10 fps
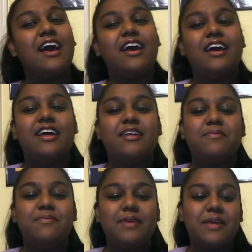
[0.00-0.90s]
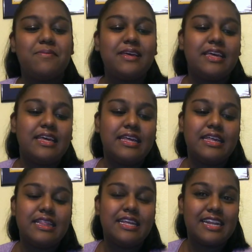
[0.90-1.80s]
Uh, maybe
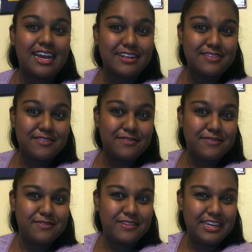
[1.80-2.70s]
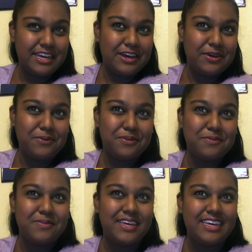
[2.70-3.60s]
the next video
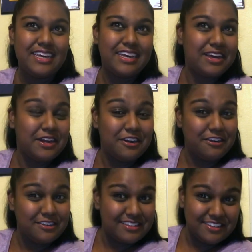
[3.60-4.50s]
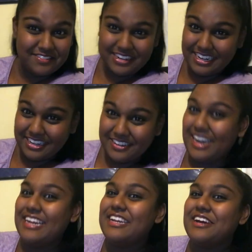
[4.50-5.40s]
will be nursing video.
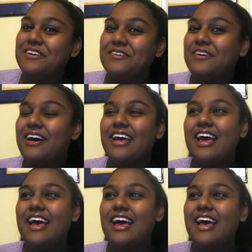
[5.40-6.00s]
I know